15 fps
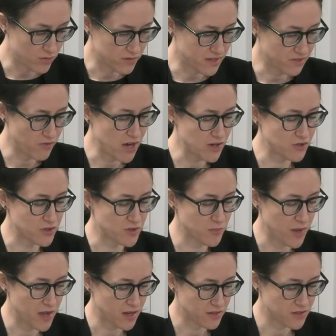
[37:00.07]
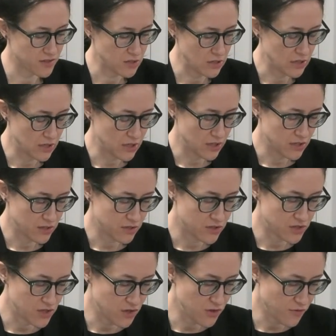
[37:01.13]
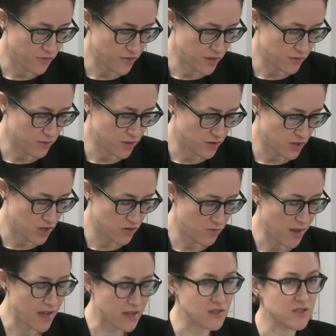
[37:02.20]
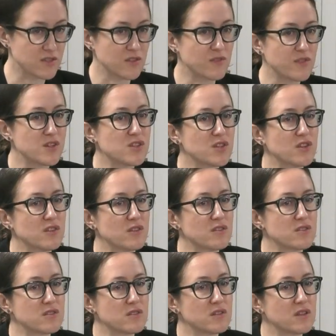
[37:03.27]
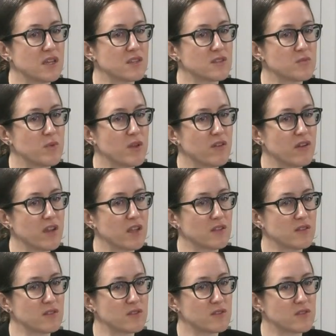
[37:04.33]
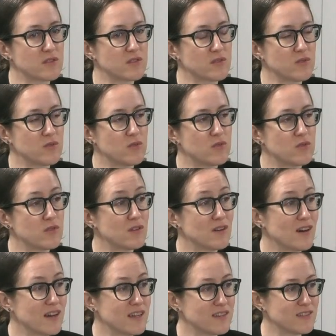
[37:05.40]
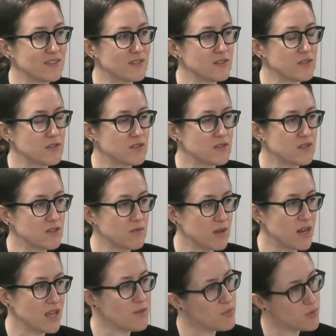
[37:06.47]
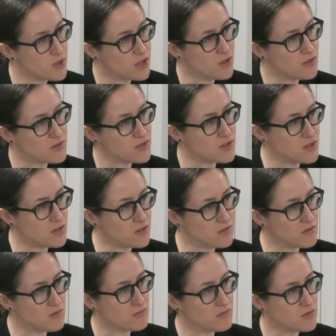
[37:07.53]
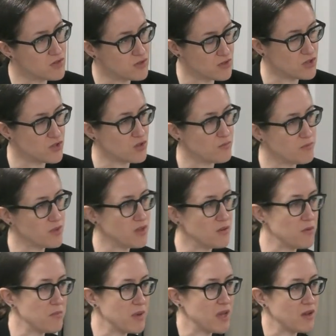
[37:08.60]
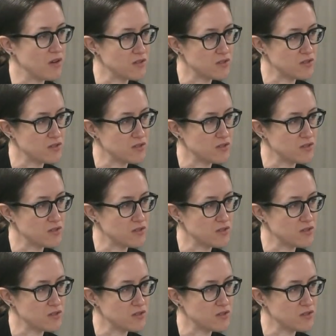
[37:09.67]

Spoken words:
in retrospect, do you feel that you had sufficient experience or guidance to enable you to do the job that you were being asked